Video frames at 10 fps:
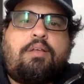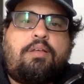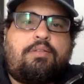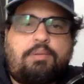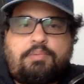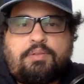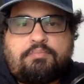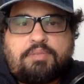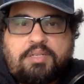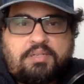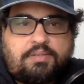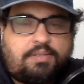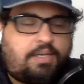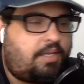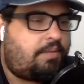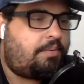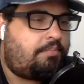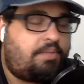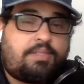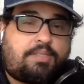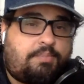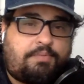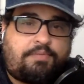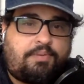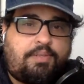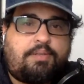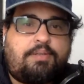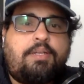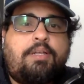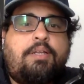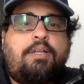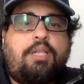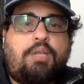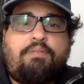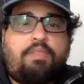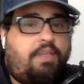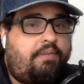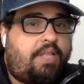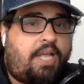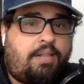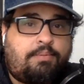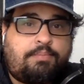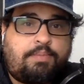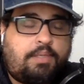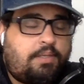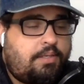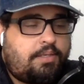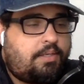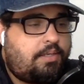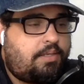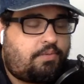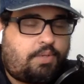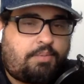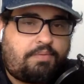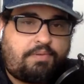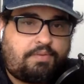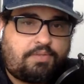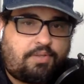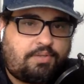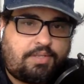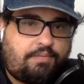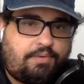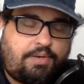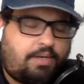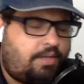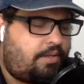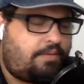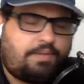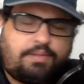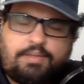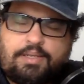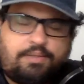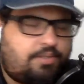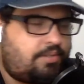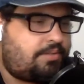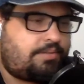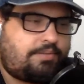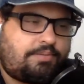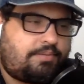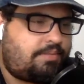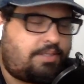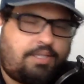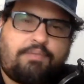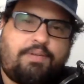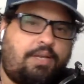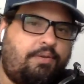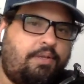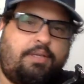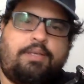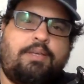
some of them, not necessarily. I mean, Mississippi from the Love and Theft album is one of my favorite songs ever. I love it. I love how he,